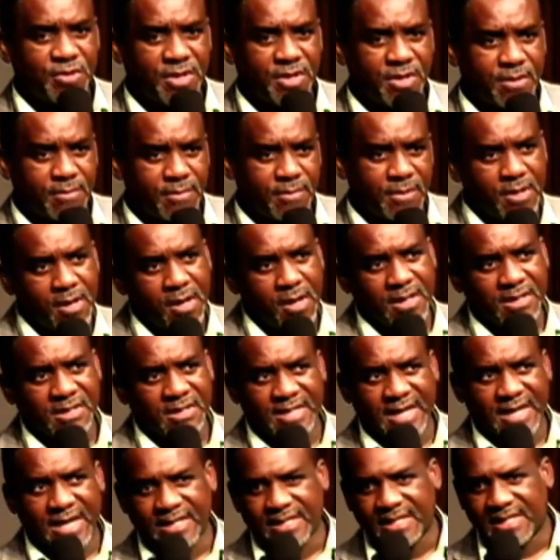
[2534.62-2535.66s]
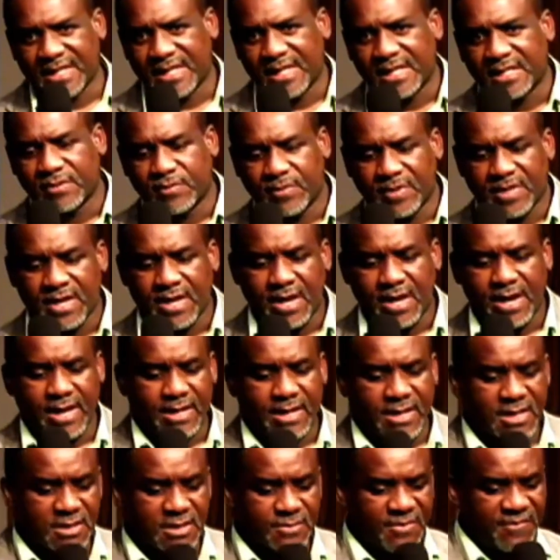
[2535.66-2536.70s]
because I did it in the islands
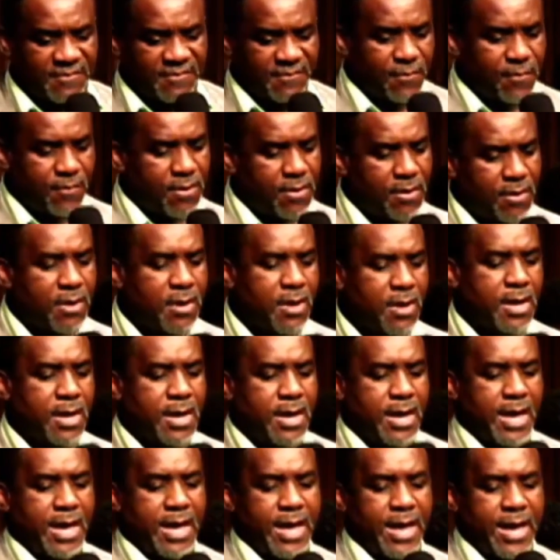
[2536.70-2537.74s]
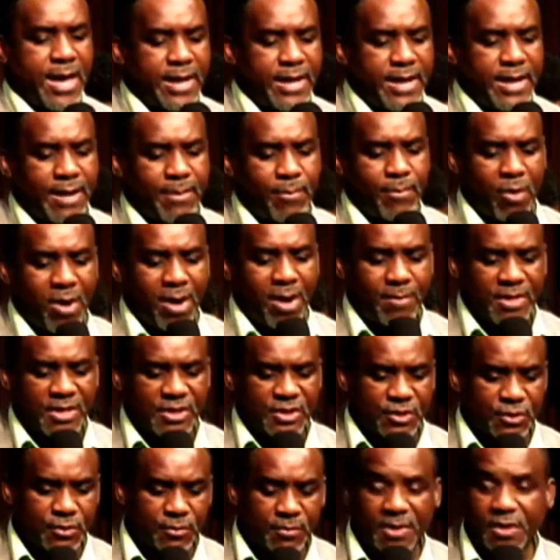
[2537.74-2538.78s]
before, and I probably
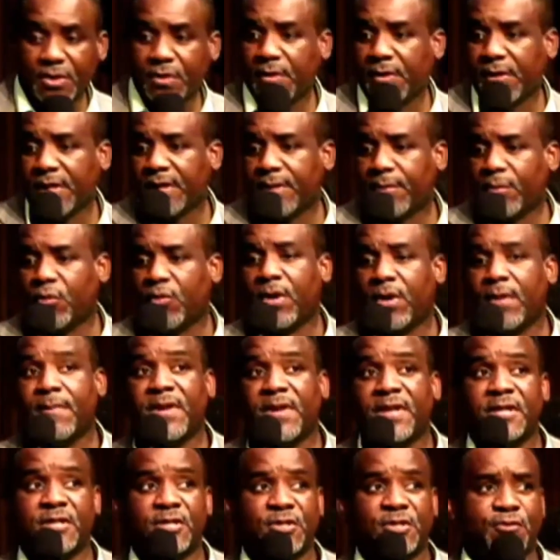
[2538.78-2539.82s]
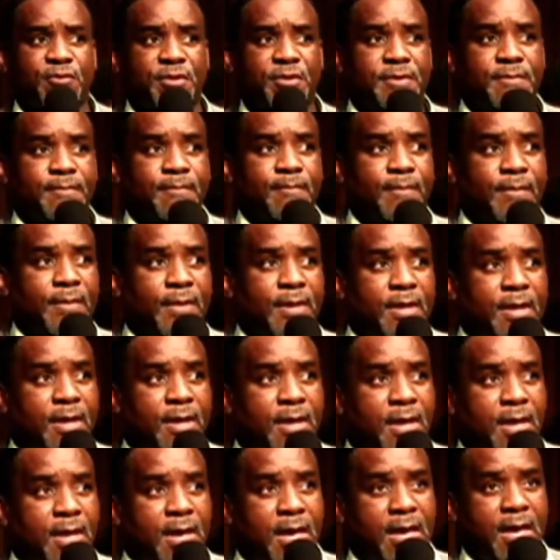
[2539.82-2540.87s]
should be doing the prayer ministry.
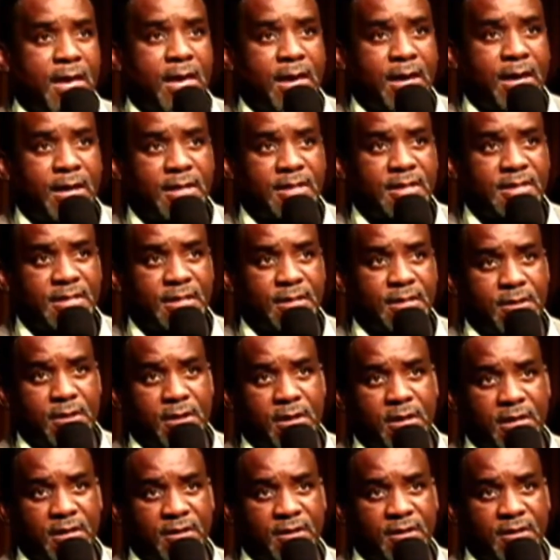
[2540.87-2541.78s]
And I said, Lord, if